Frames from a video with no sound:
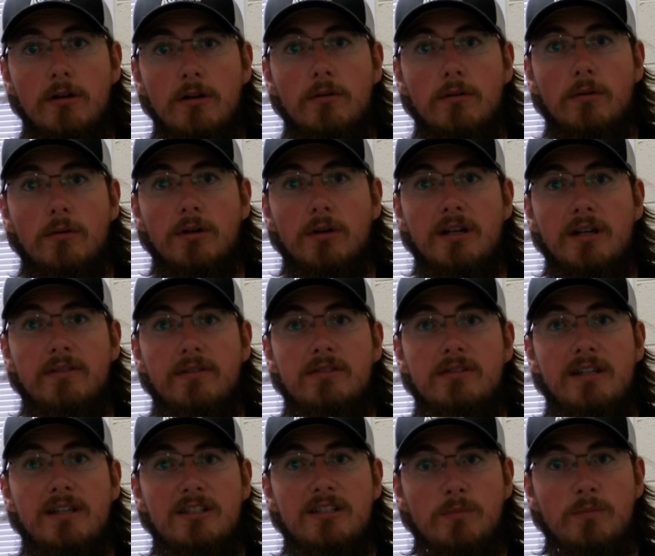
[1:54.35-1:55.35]
or an
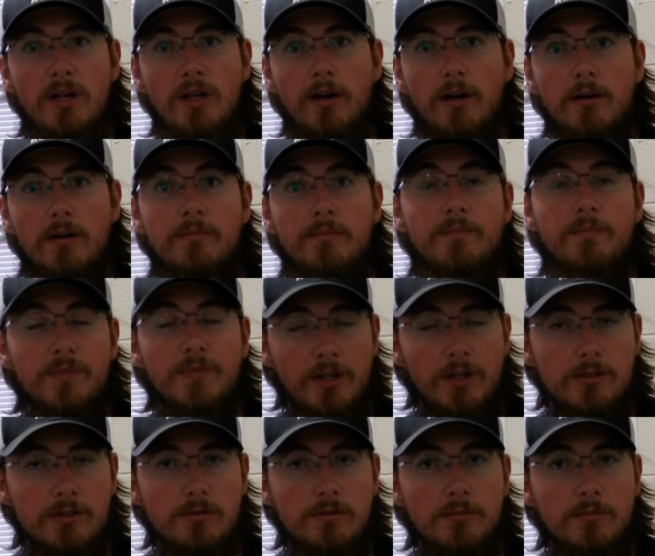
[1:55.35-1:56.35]
FT Spear,
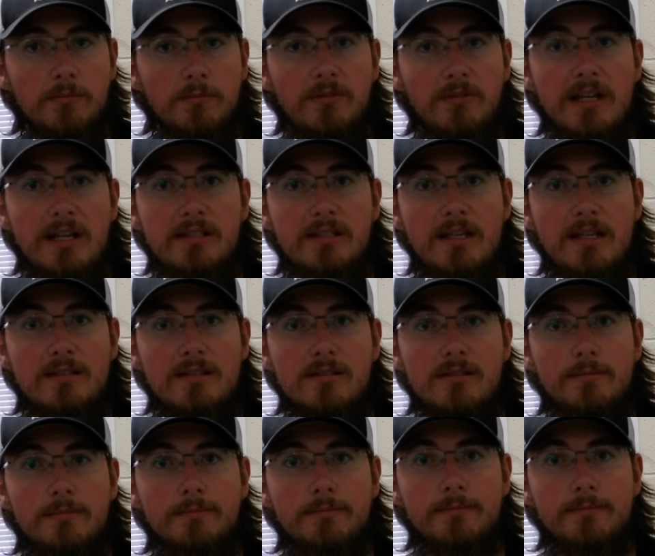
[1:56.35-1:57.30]
also from flight test.